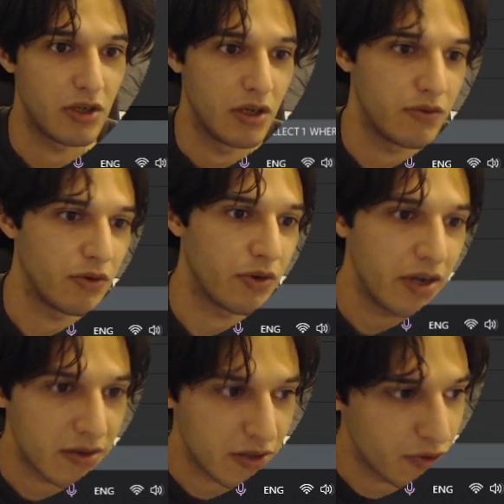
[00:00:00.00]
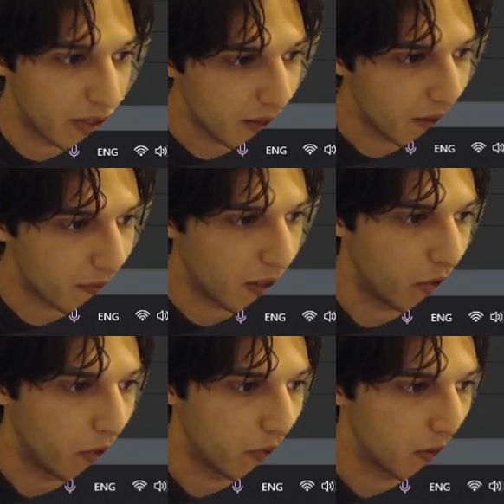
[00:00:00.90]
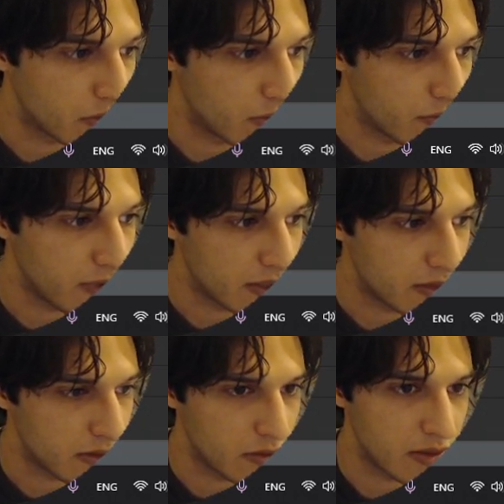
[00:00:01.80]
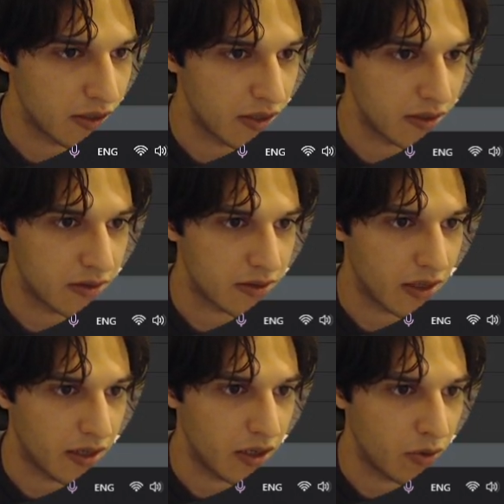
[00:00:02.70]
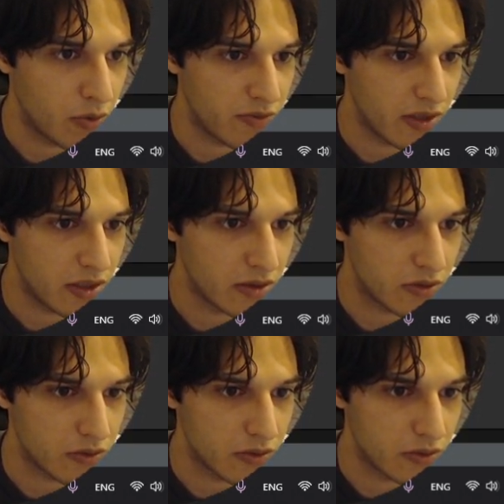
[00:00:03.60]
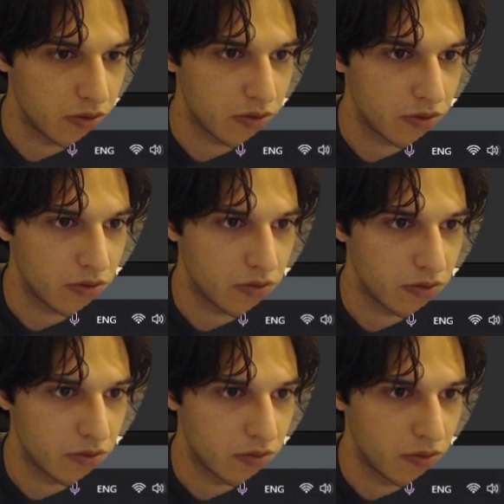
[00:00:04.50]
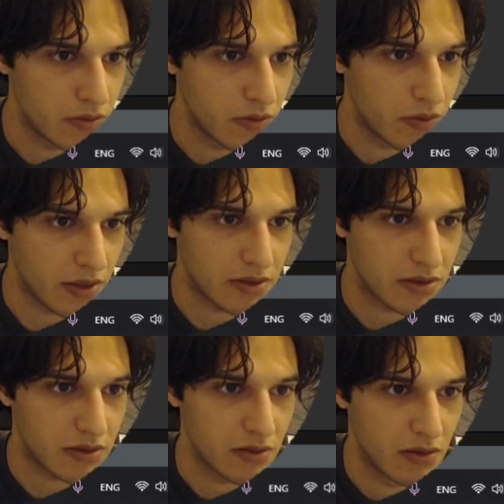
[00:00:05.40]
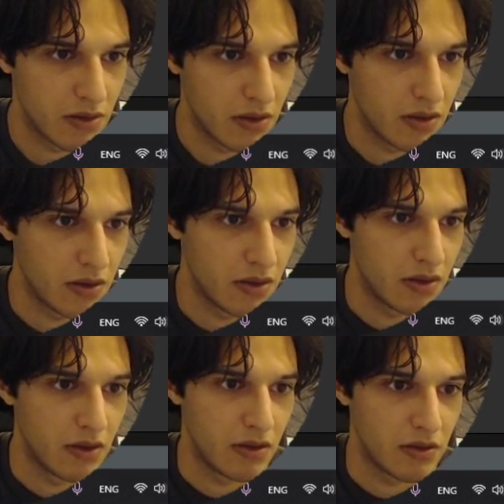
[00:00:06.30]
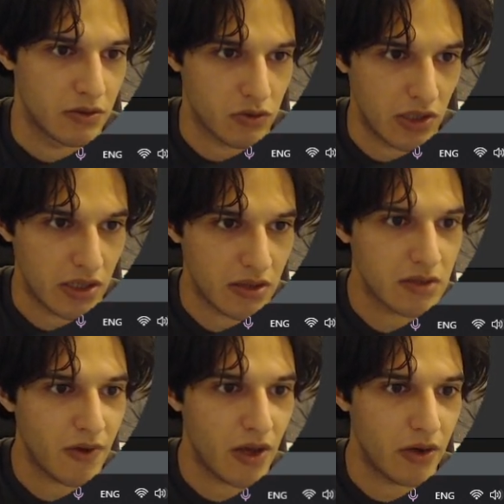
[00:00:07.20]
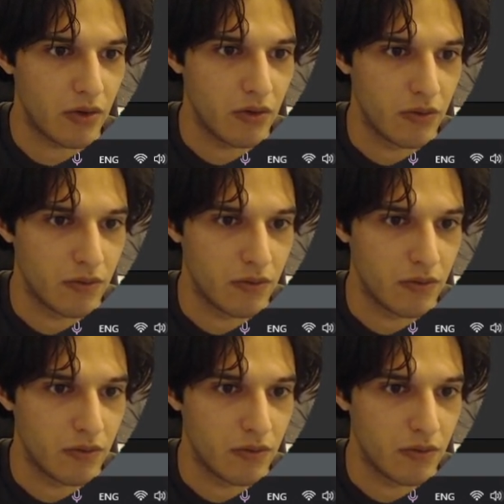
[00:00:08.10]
If you run it, you will get a value, and this is an equivalent to this. So select this value